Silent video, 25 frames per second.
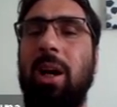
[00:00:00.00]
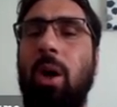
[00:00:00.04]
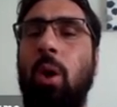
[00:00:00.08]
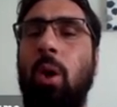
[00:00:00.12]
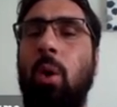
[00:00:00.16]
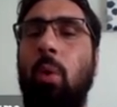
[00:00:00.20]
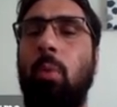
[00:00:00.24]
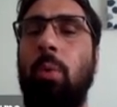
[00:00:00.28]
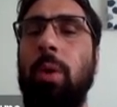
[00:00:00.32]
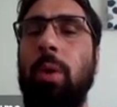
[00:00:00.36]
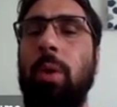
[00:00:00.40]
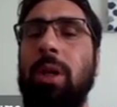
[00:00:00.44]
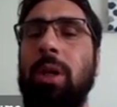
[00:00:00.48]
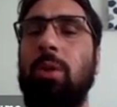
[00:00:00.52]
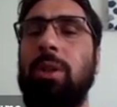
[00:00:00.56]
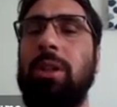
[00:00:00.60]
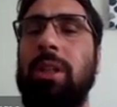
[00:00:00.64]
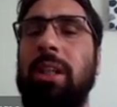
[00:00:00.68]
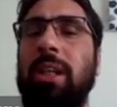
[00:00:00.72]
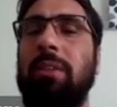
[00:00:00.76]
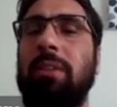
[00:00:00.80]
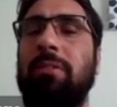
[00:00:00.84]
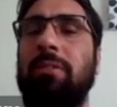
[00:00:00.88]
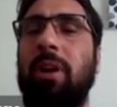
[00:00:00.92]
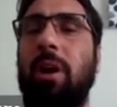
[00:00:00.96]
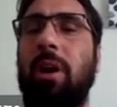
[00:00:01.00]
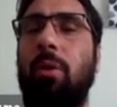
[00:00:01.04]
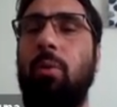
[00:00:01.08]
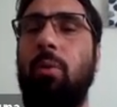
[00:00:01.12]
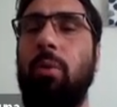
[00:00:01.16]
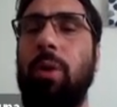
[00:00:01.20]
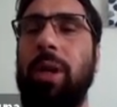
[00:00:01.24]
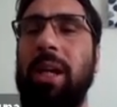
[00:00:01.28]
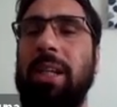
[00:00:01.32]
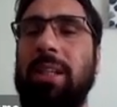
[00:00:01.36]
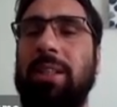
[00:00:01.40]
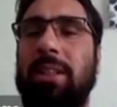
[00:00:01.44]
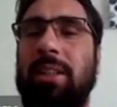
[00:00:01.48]
we could give a
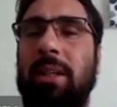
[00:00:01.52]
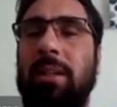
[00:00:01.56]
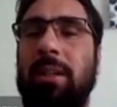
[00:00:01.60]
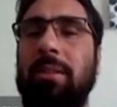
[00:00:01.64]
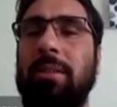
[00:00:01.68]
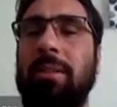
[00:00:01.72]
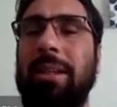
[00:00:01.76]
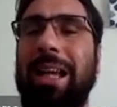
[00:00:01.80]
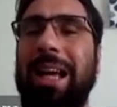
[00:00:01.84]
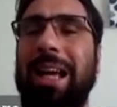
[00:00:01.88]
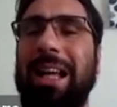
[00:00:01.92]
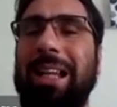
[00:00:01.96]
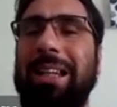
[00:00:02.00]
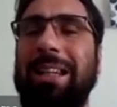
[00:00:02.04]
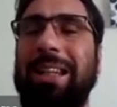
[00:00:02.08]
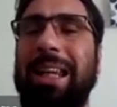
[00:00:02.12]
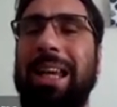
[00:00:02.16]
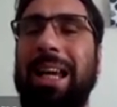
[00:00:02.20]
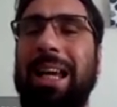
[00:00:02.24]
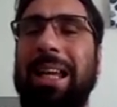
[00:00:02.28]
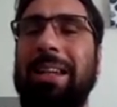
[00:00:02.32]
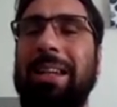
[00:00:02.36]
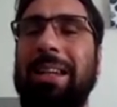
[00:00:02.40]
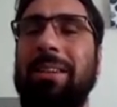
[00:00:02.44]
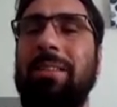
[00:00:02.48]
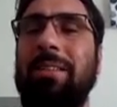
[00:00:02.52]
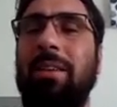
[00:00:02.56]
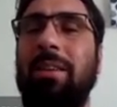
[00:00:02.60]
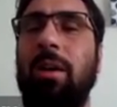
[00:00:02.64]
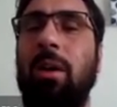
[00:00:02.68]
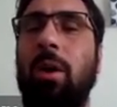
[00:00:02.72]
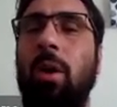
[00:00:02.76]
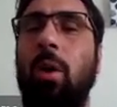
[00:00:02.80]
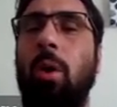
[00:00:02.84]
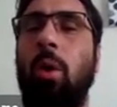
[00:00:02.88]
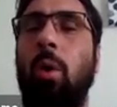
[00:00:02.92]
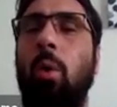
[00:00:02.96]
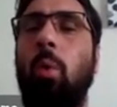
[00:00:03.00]
reason at the end
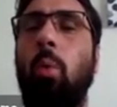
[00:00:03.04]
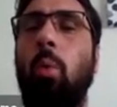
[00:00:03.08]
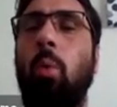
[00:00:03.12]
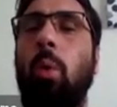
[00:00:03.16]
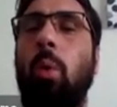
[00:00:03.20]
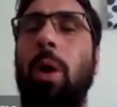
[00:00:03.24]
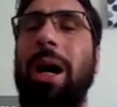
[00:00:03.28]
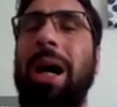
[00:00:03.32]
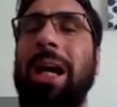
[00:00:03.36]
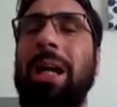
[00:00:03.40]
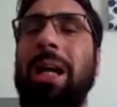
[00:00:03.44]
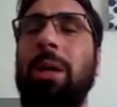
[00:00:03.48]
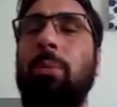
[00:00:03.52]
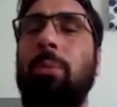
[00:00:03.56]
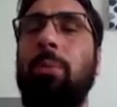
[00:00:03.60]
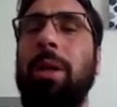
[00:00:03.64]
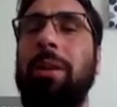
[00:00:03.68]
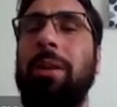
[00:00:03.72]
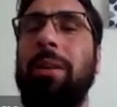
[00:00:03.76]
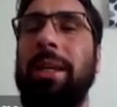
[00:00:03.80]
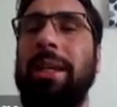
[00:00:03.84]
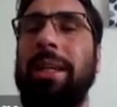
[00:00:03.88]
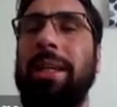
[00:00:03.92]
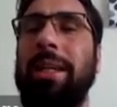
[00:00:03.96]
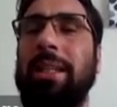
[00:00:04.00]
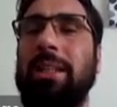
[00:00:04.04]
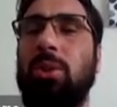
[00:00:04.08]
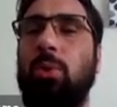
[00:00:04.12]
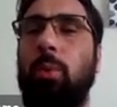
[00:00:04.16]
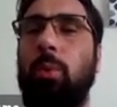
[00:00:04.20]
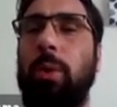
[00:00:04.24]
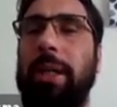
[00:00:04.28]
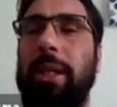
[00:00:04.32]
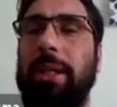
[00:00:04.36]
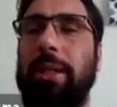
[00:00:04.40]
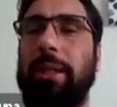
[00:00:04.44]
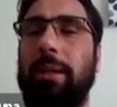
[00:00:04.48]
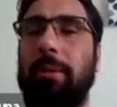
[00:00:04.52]
why we think it's
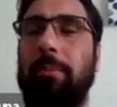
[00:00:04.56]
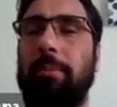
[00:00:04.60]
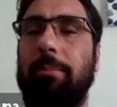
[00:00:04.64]
weak.